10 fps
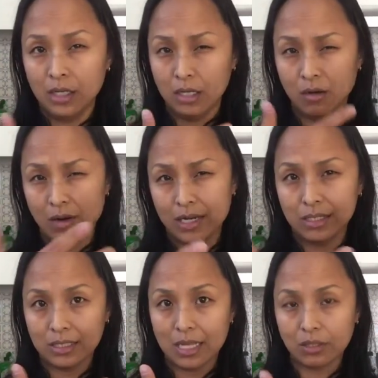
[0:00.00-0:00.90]
You know what?
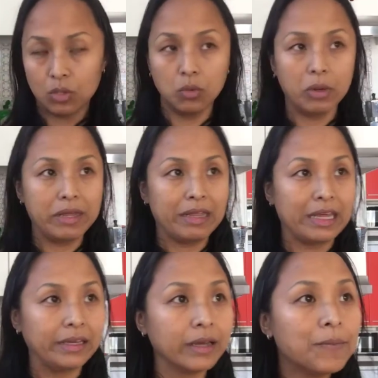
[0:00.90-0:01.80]
It's that two-way
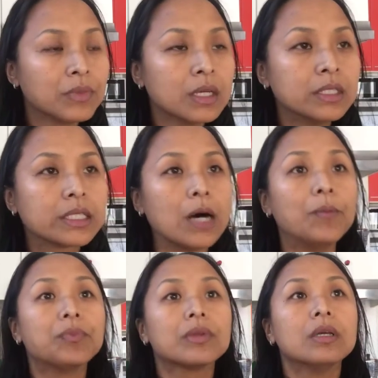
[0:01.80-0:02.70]
thing. So
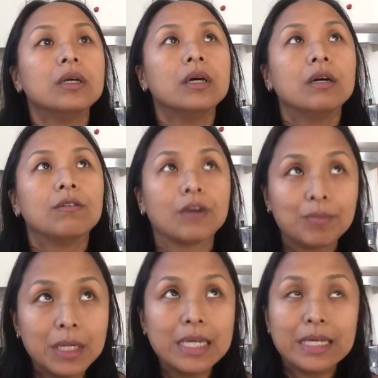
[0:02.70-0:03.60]
for
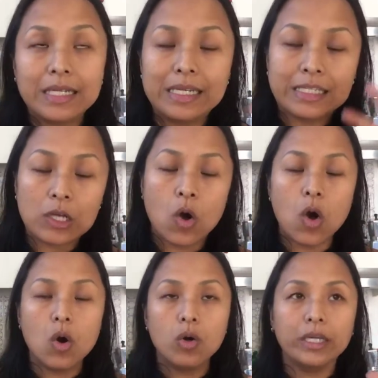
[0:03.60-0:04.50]
me, this
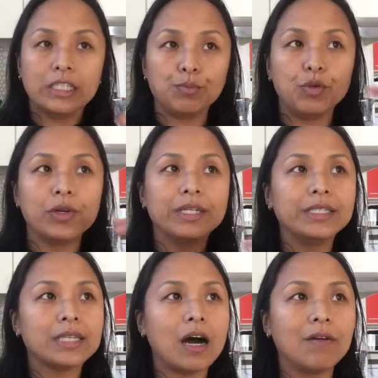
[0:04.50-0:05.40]
whole
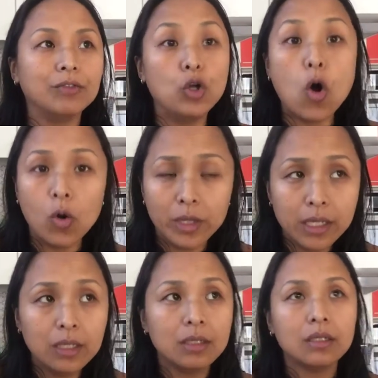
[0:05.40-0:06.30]
experience of knowing